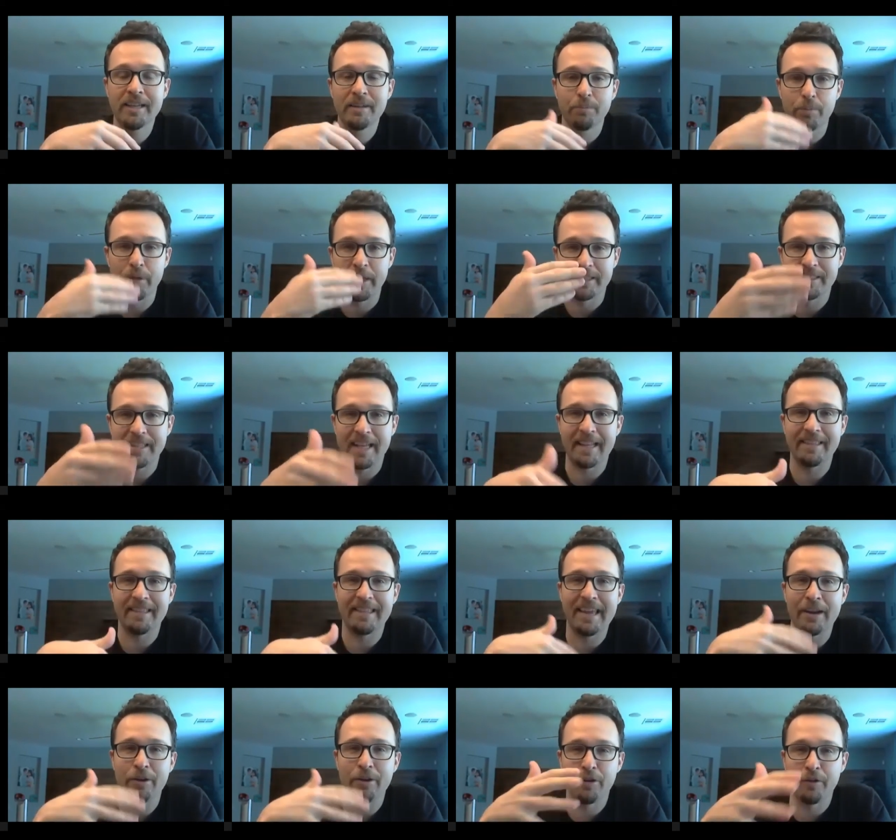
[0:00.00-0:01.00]
brings that
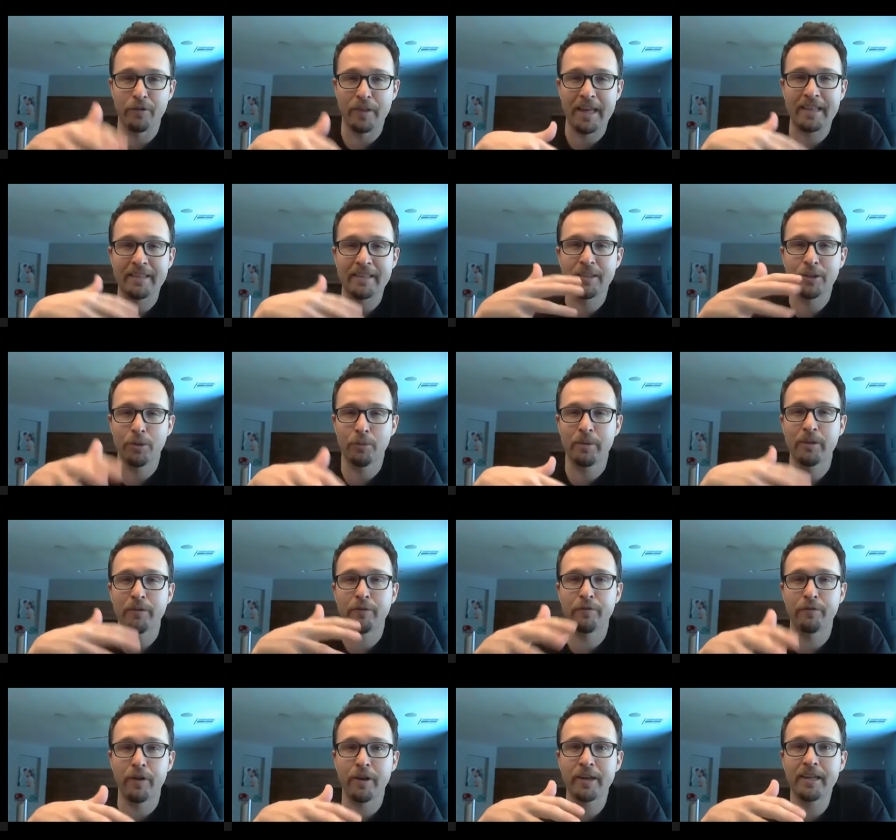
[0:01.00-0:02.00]
layer of like a little bit of
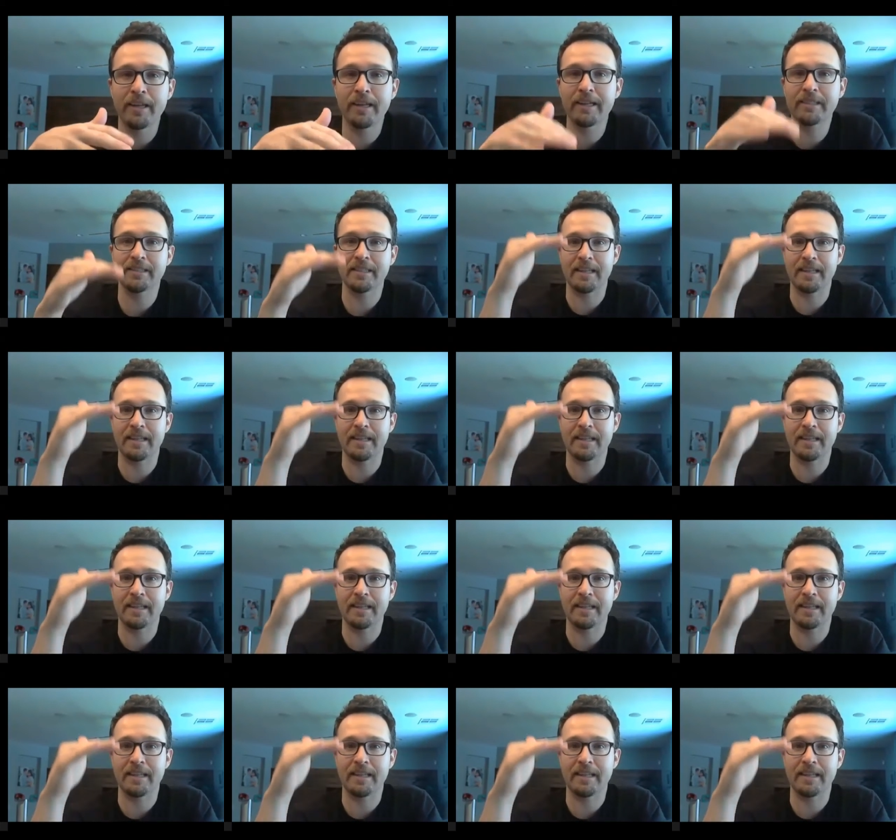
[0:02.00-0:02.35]
funkiness,